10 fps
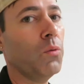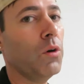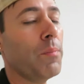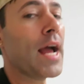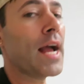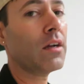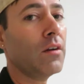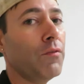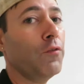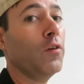we're
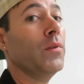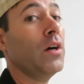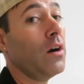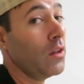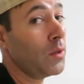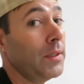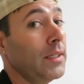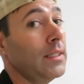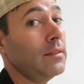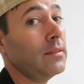back from the other
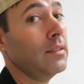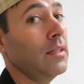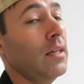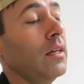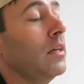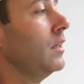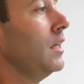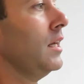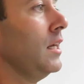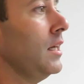place,
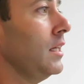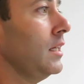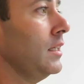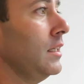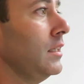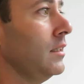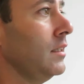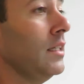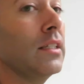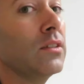
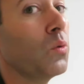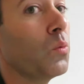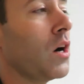and here's the